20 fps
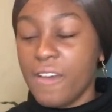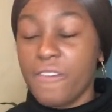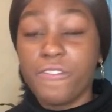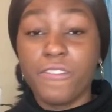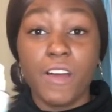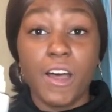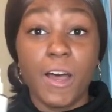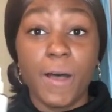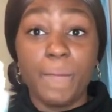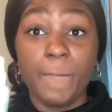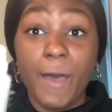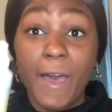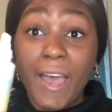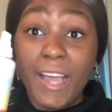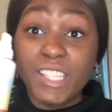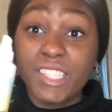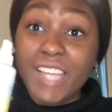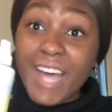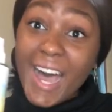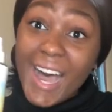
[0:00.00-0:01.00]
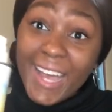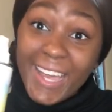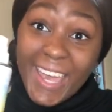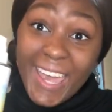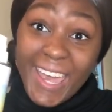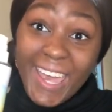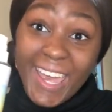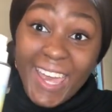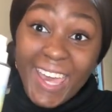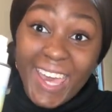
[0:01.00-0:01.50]
from
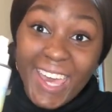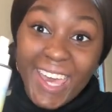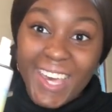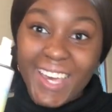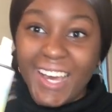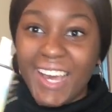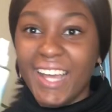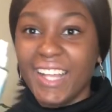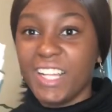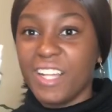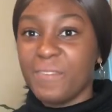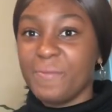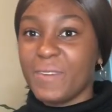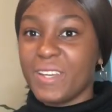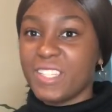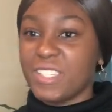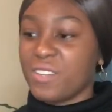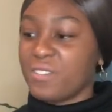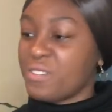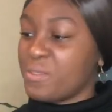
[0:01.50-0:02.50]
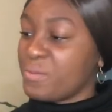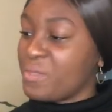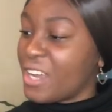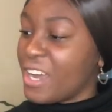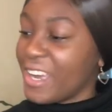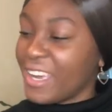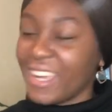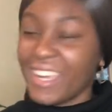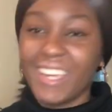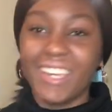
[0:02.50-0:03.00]
Target. I love myself some
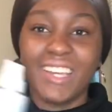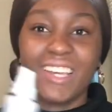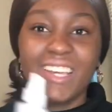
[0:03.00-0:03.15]
Target.